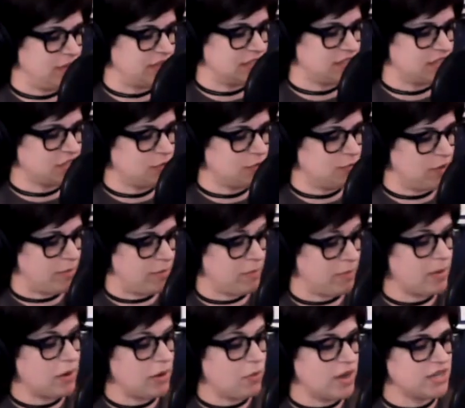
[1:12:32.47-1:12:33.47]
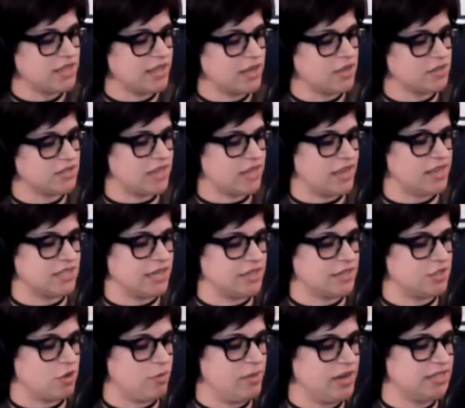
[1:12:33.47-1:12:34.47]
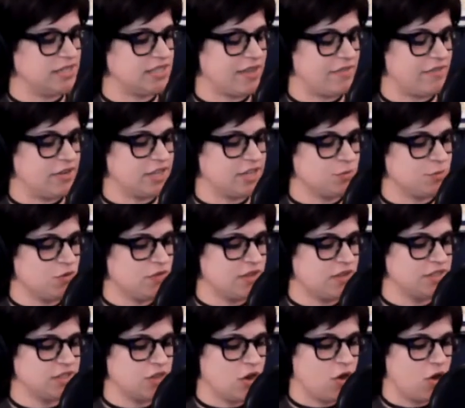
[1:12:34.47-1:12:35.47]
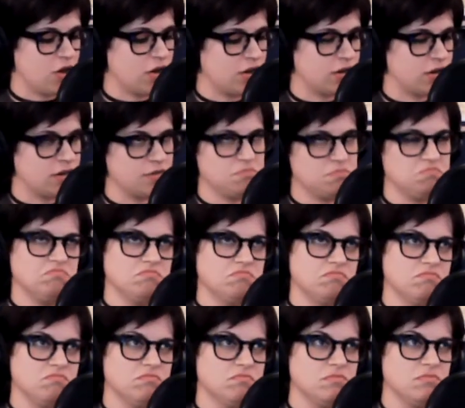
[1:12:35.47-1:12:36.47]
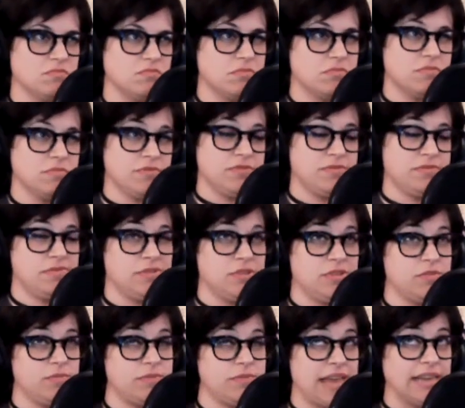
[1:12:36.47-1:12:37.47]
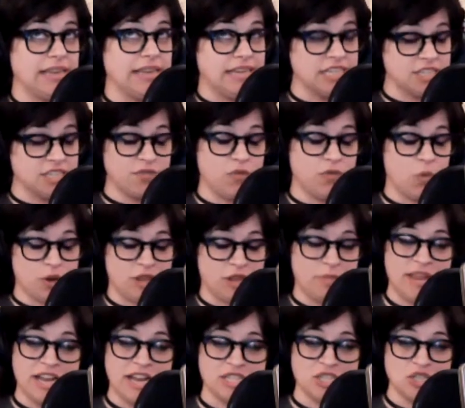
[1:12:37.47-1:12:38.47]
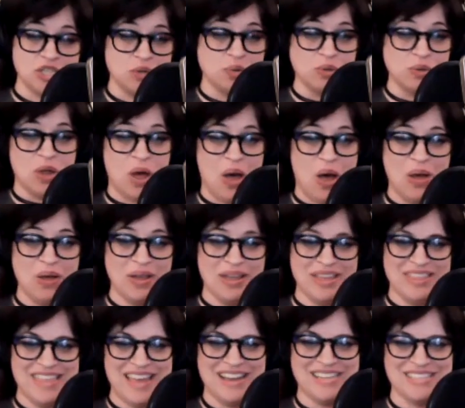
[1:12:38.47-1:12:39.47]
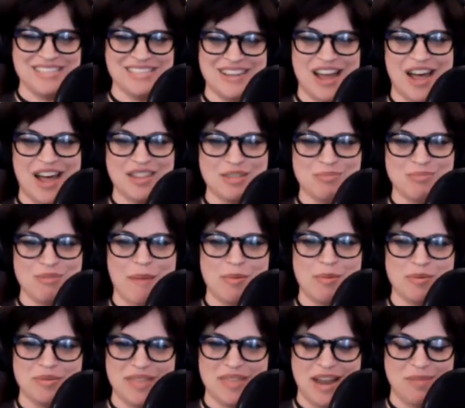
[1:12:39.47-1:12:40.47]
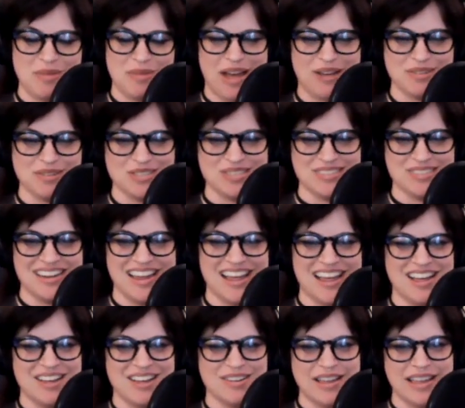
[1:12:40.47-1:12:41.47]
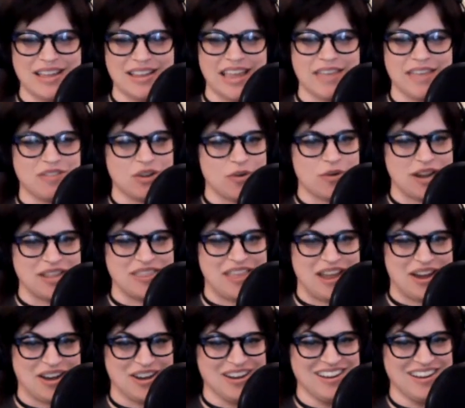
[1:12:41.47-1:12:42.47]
It's such a bummer. But one thing I'll say is, like, so many seventies movies are mm, at least forty minutes too long. That is not the problem with Animal House. Uh, I give it credit there.